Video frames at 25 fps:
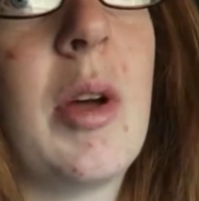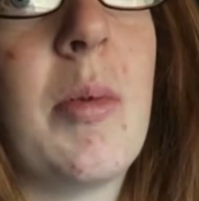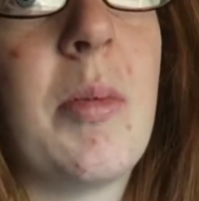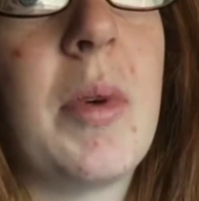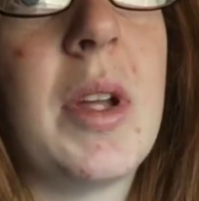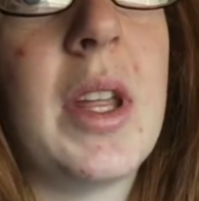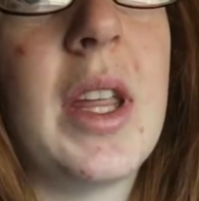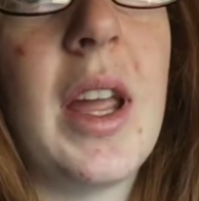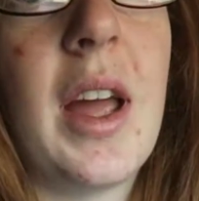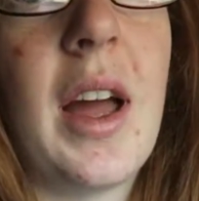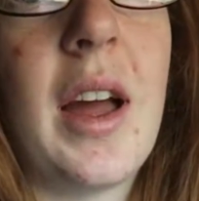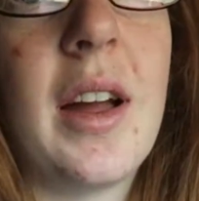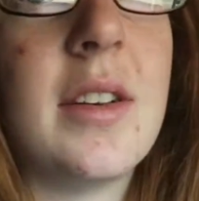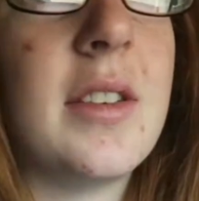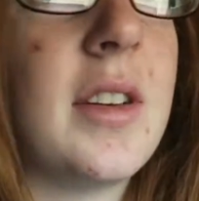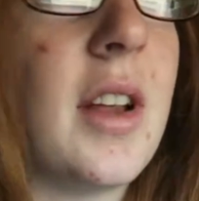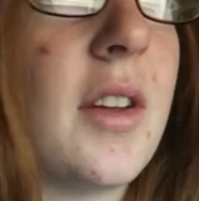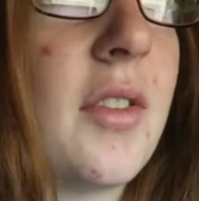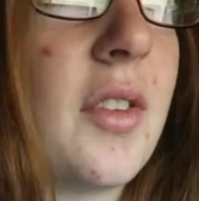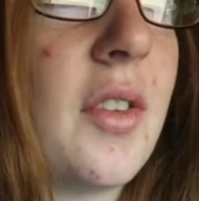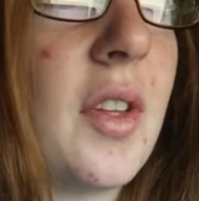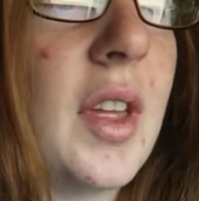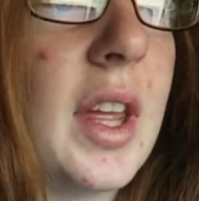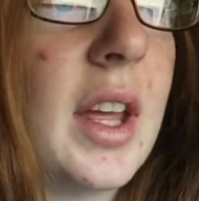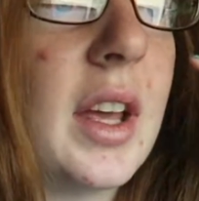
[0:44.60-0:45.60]
But yeah,
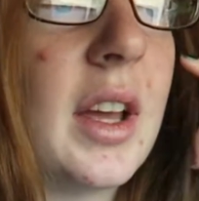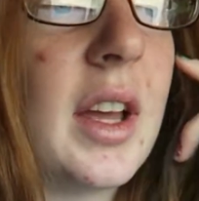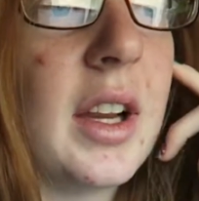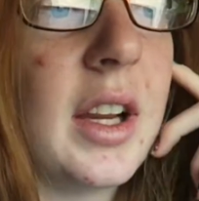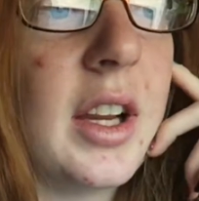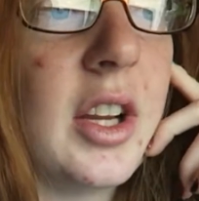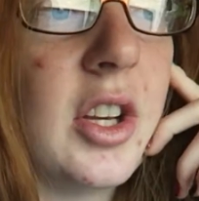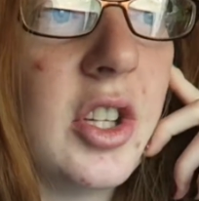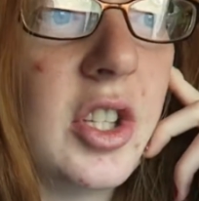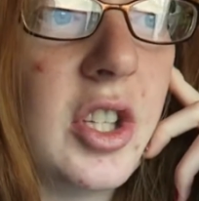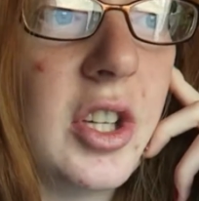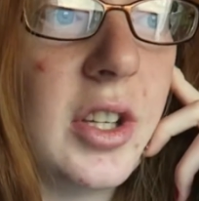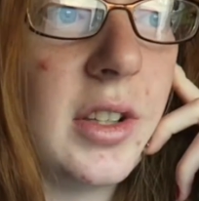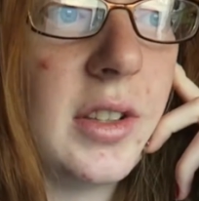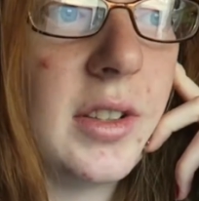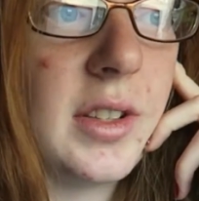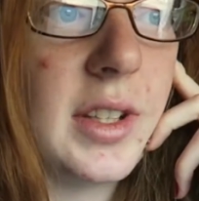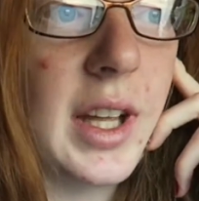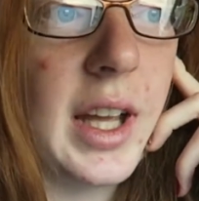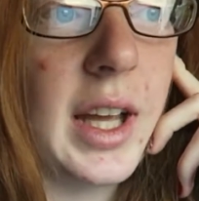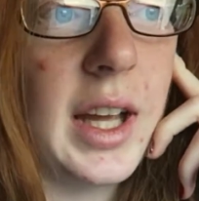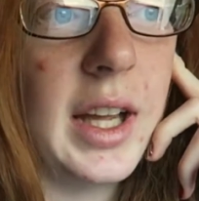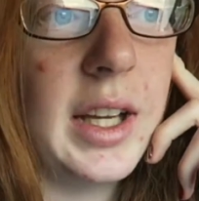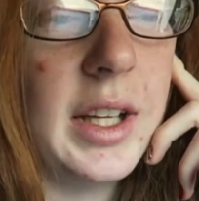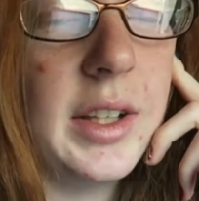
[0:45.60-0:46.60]
definitely like a chill
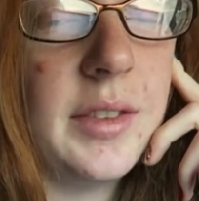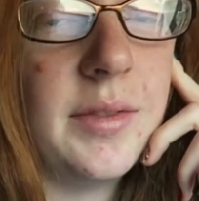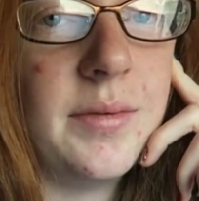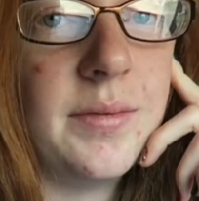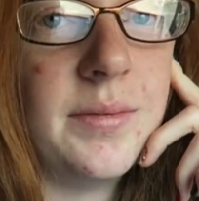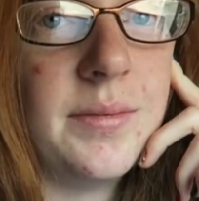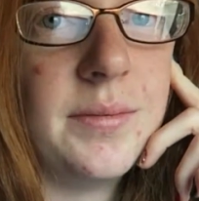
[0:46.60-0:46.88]
day.